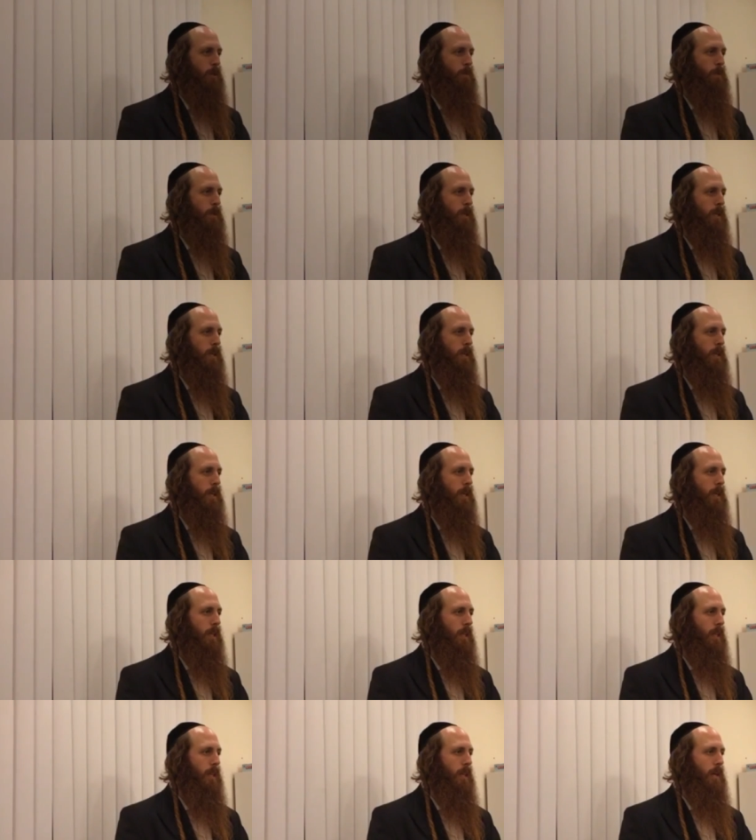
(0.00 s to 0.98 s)
be
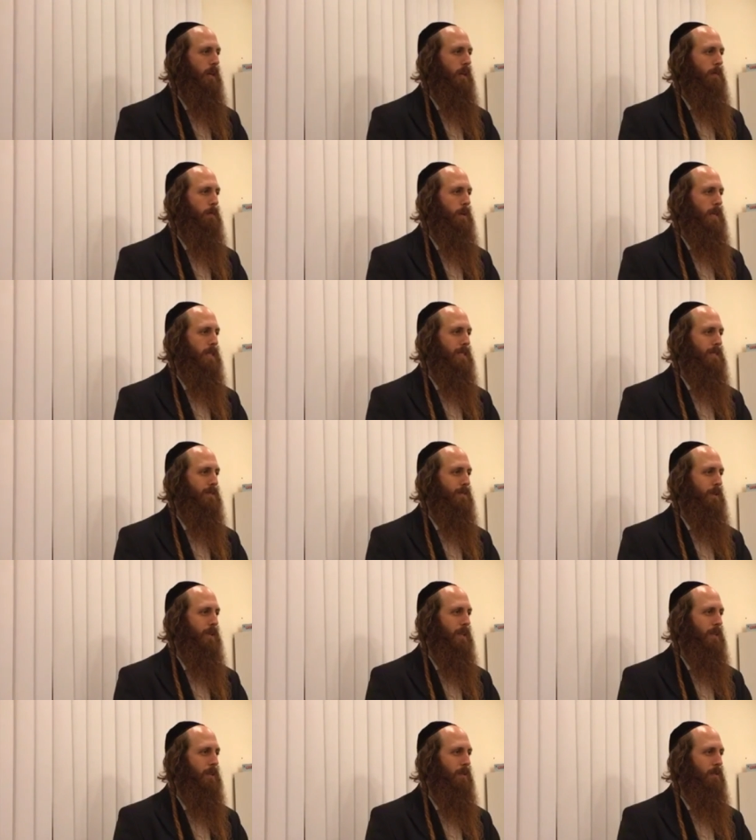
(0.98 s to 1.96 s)
the best
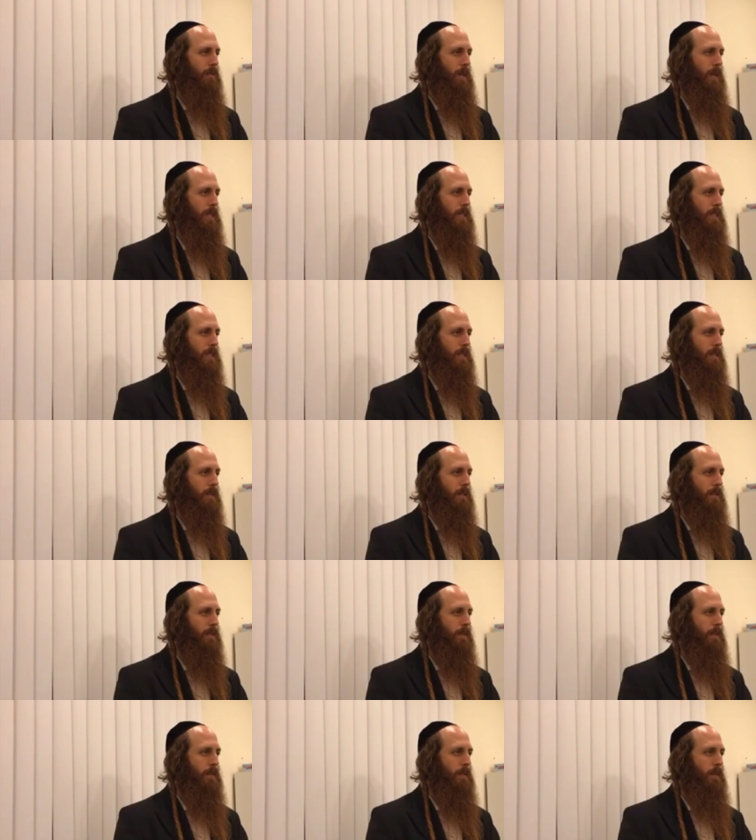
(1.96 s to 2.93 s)
friend of us,
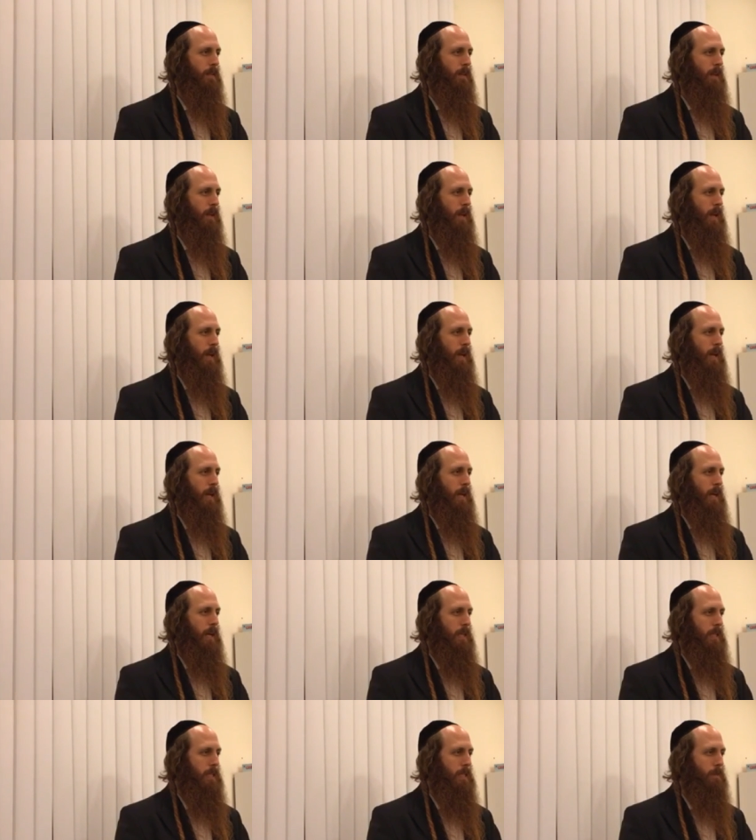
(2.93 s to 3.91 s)

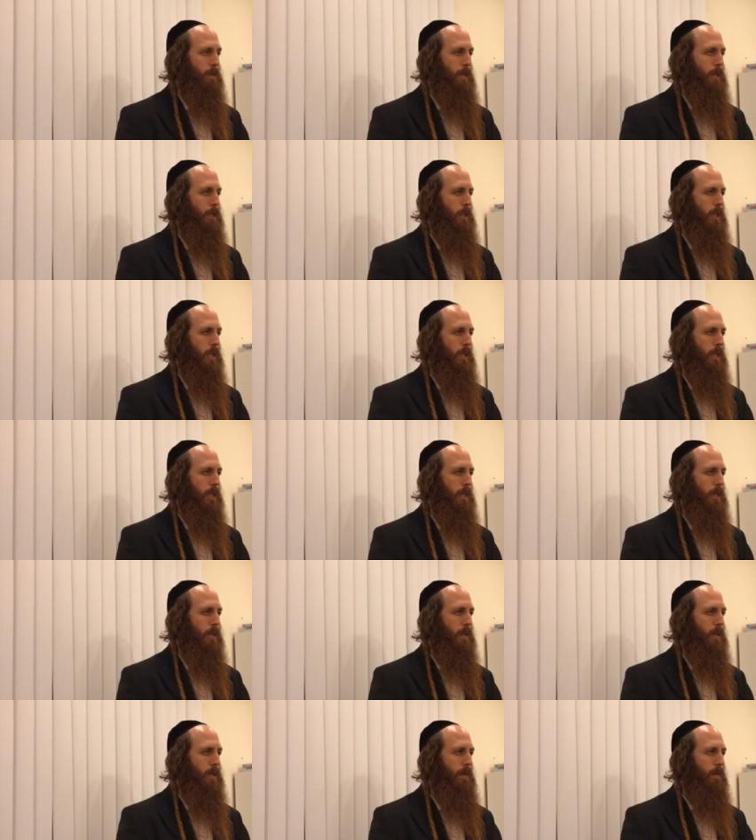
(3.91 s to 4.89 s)
and especially
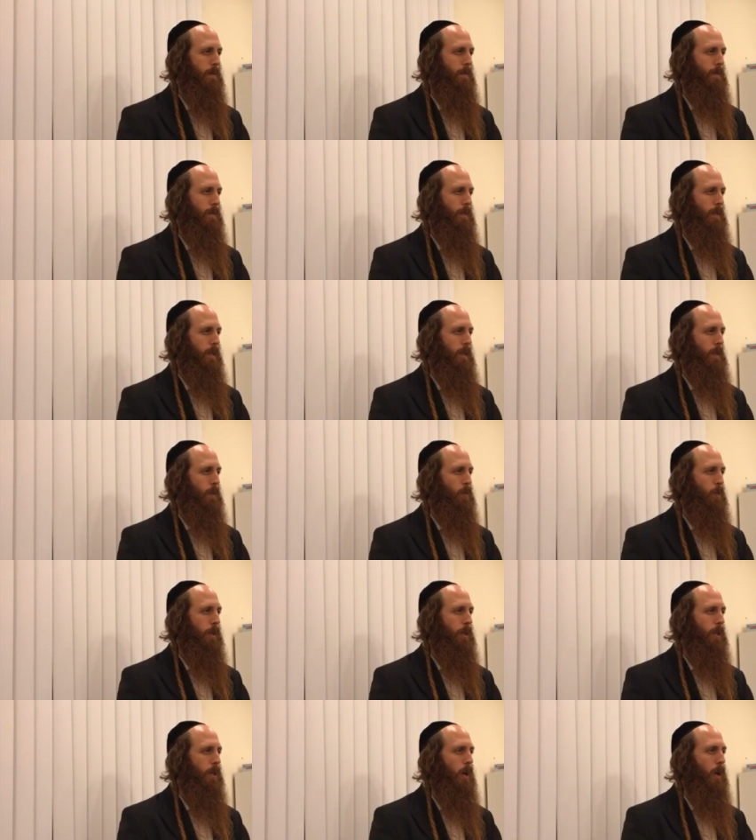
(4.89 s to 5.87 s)
that
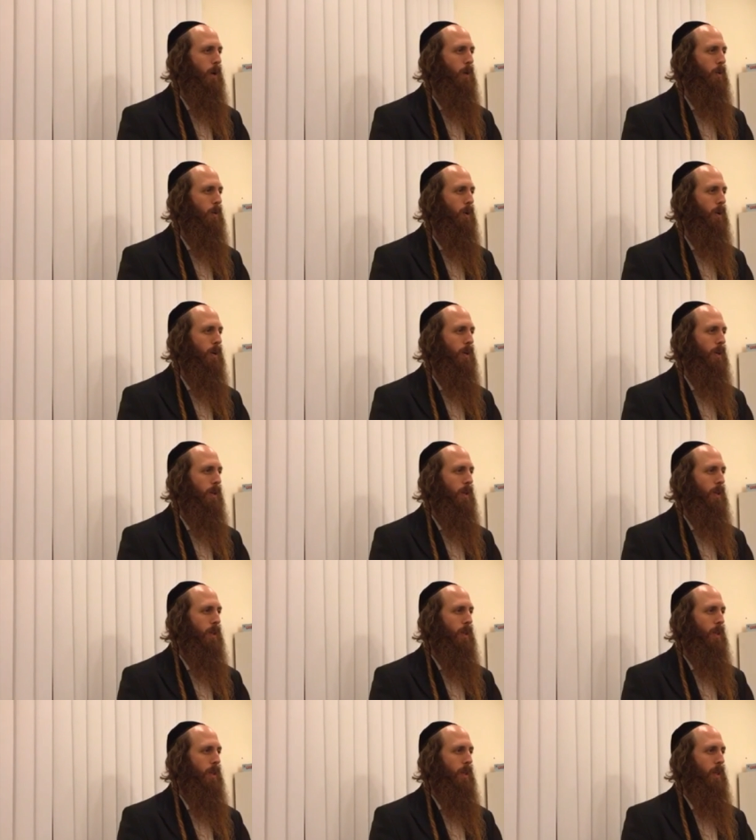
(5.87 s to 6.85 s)
we know
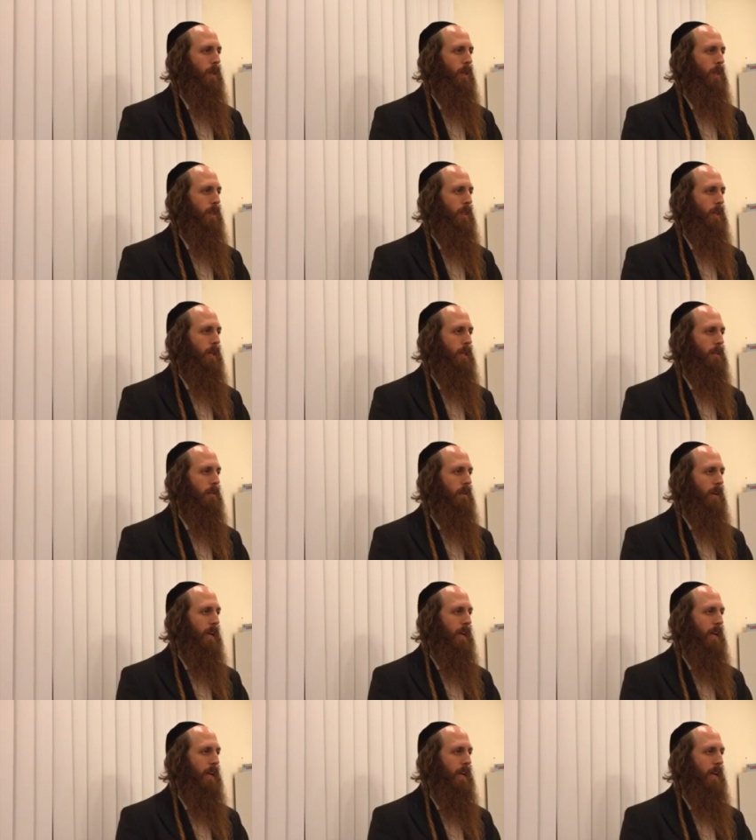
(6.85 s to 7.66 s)
that that